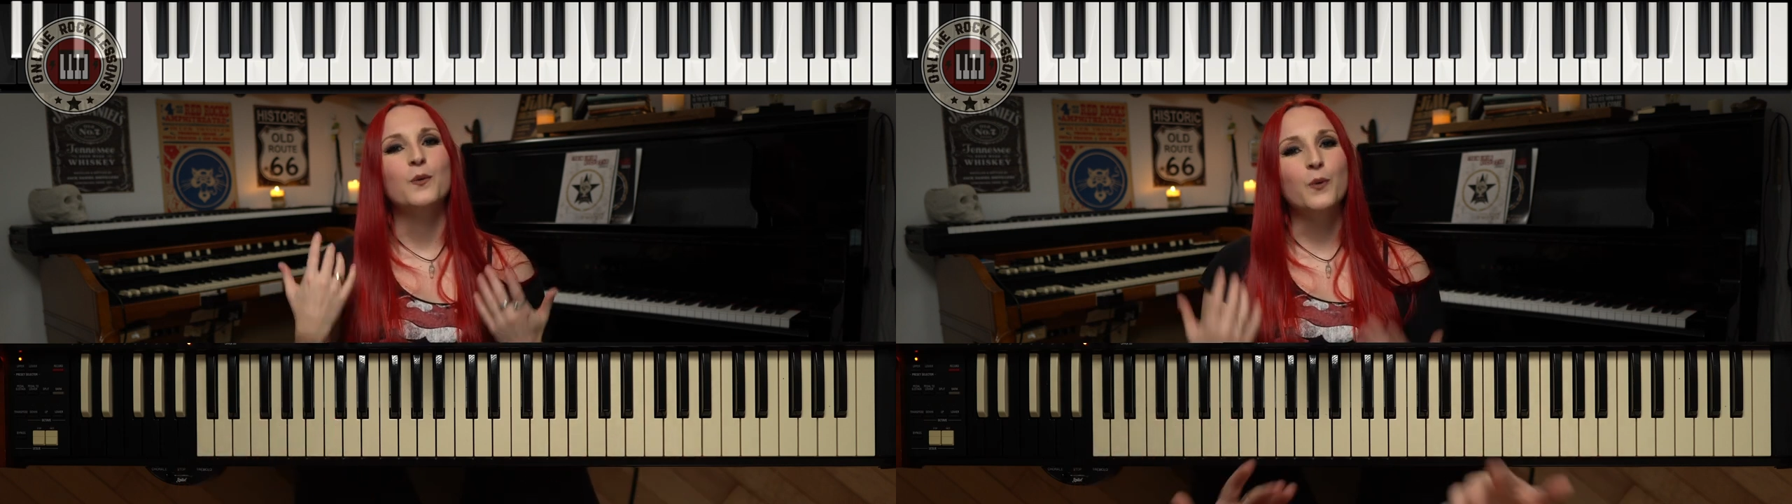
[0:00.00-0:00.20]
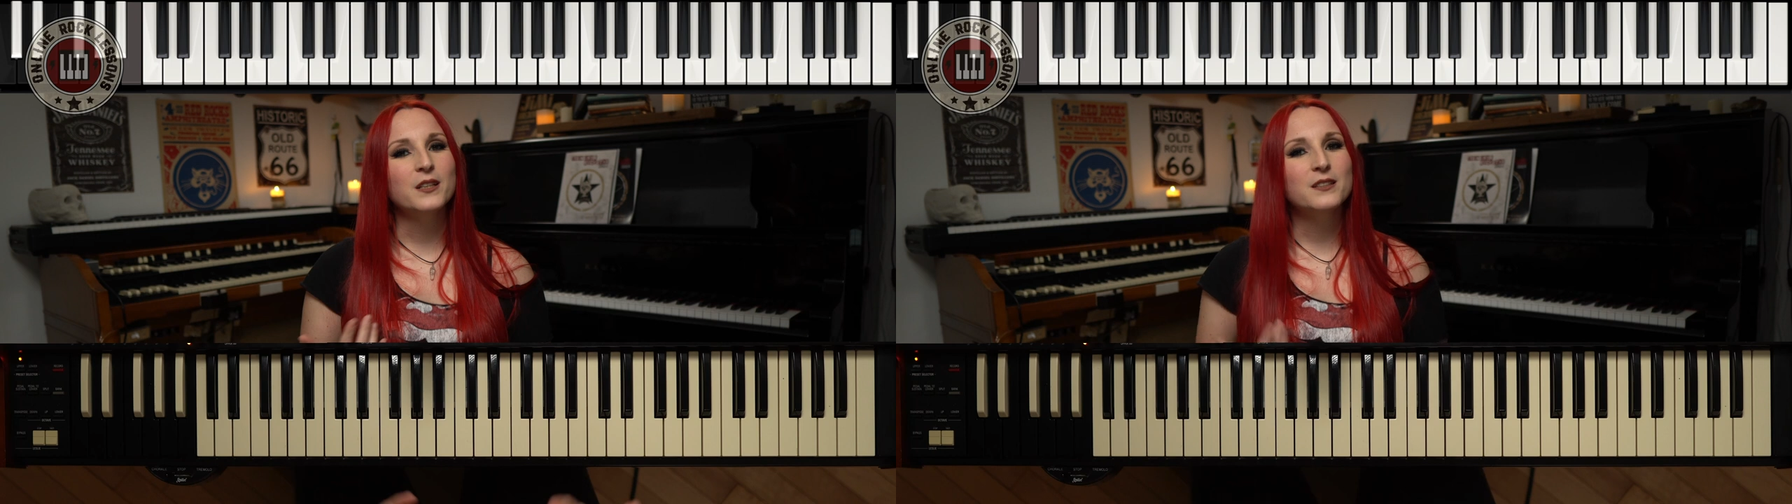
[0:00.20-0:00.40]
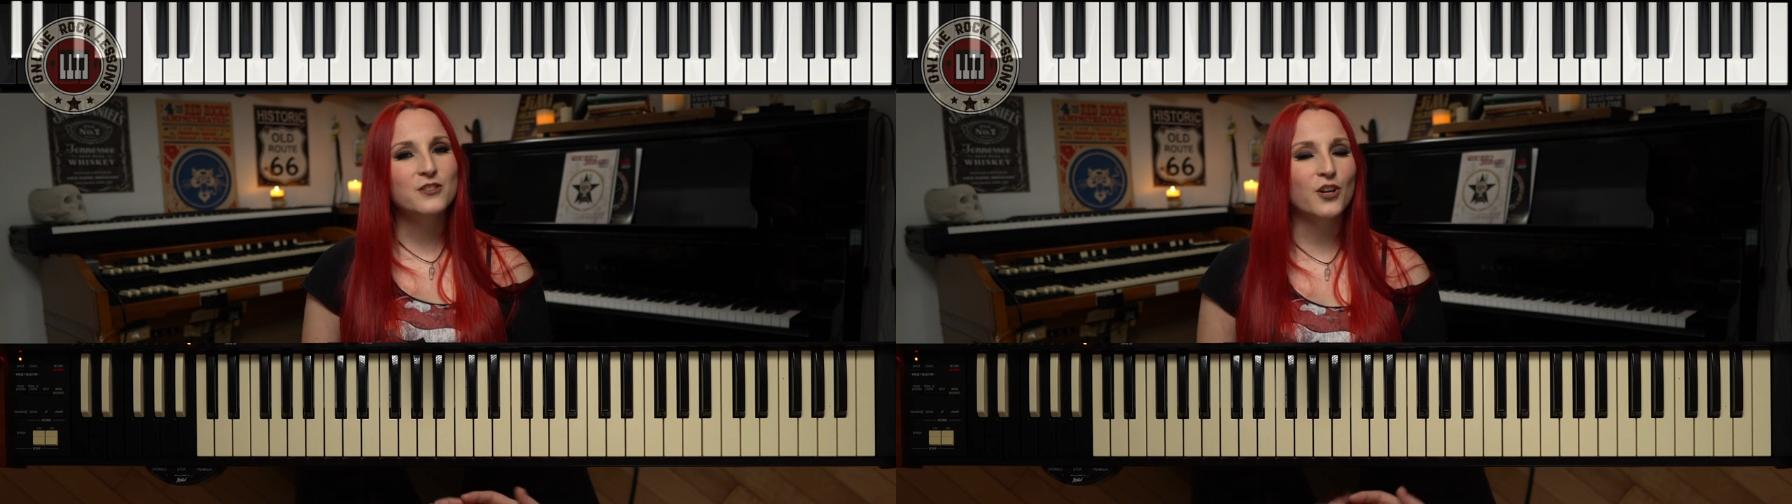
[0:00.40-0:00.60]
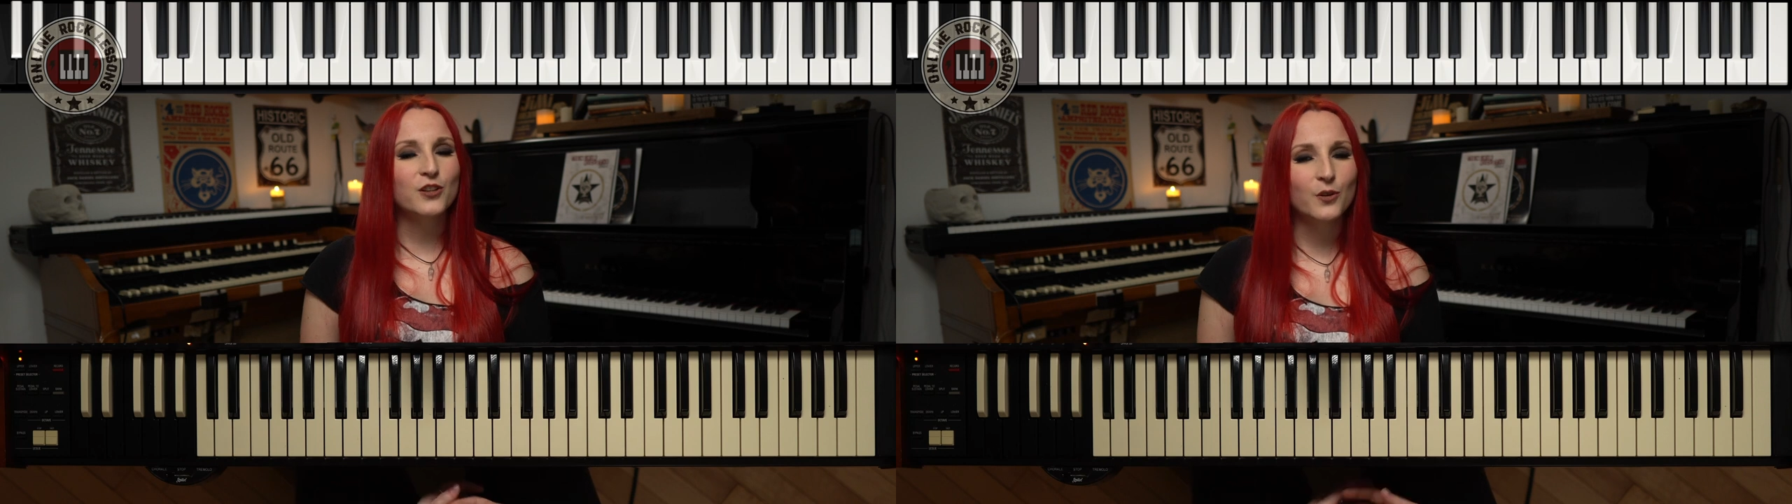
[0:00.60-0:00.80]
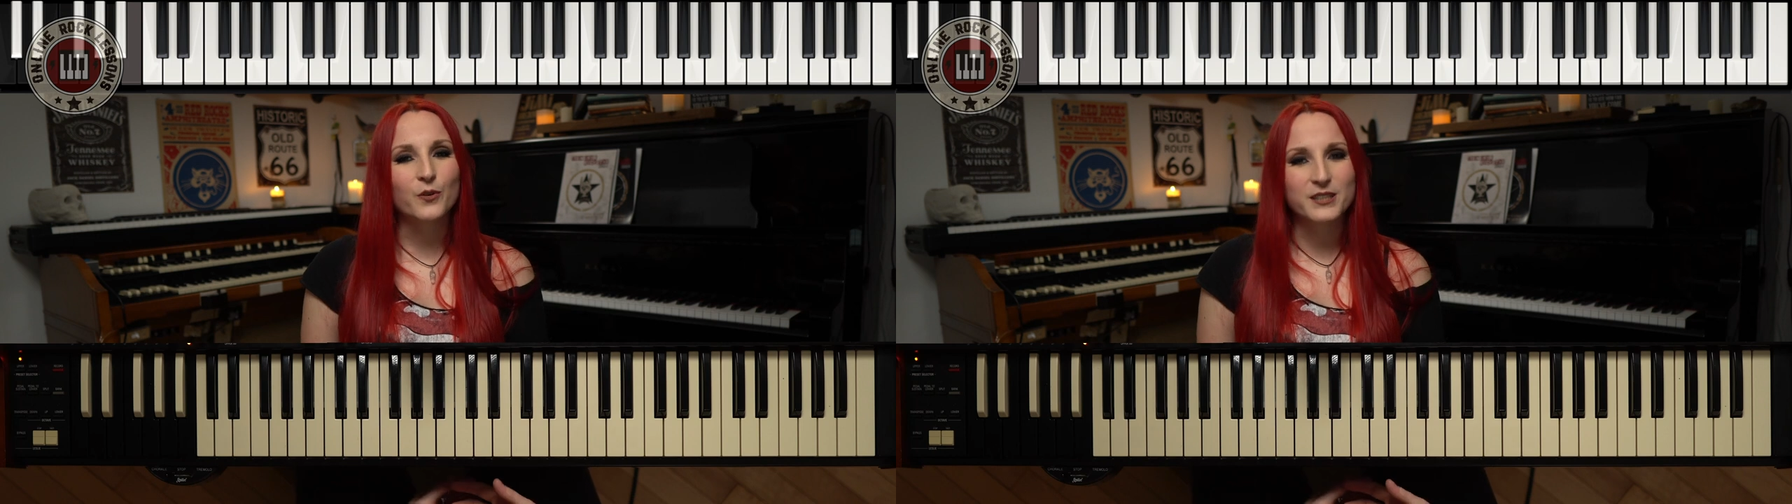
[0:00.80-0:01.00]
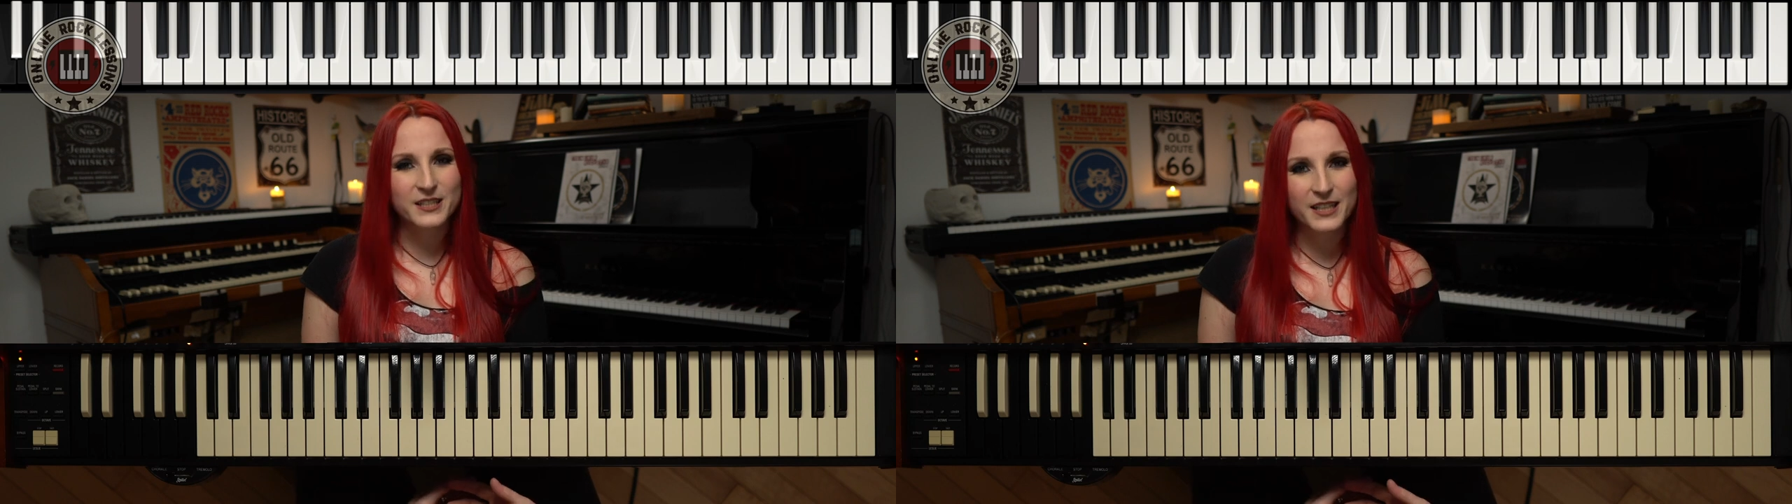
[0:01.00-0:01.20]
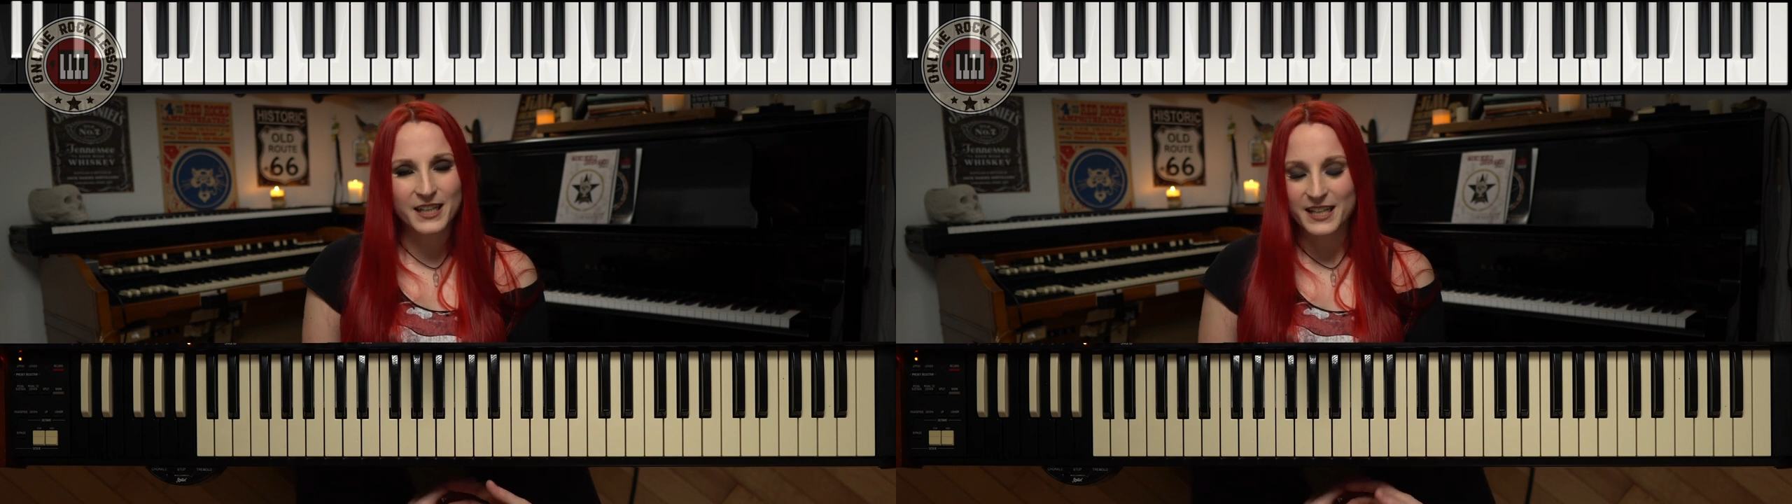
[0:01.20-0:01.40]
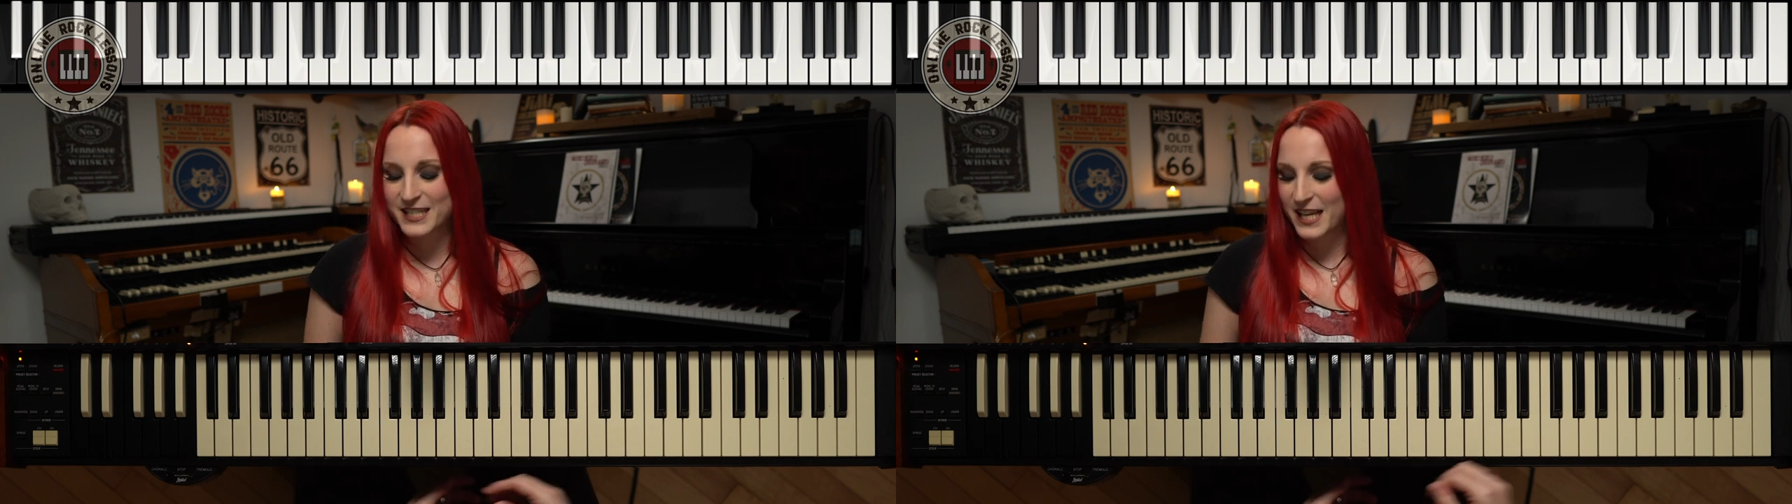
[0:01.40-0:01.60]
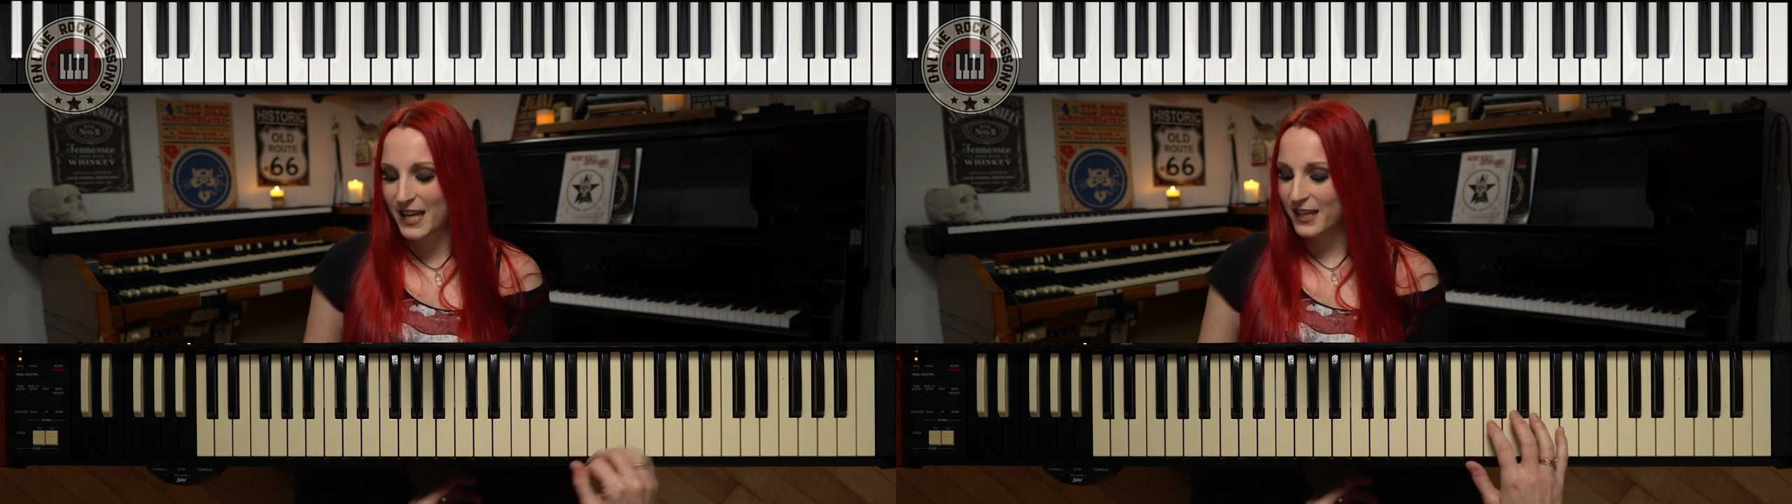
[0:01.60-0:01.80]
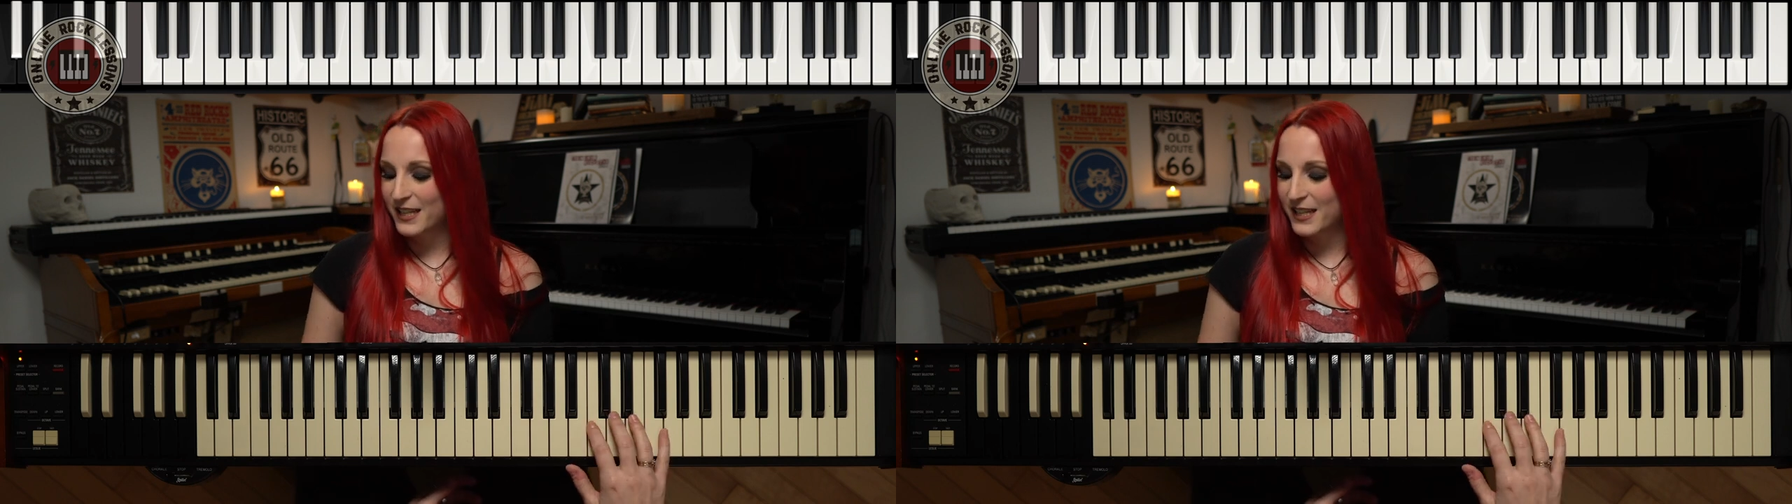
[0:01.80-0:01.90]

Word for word: what Jon Lord did is that